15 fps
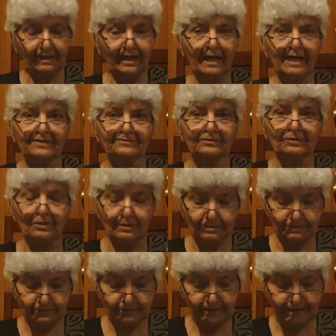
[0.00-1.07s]
as
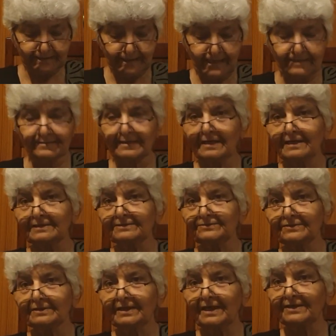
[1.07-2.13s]
long and as
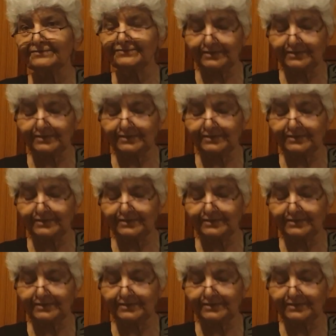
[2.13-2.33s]
hard as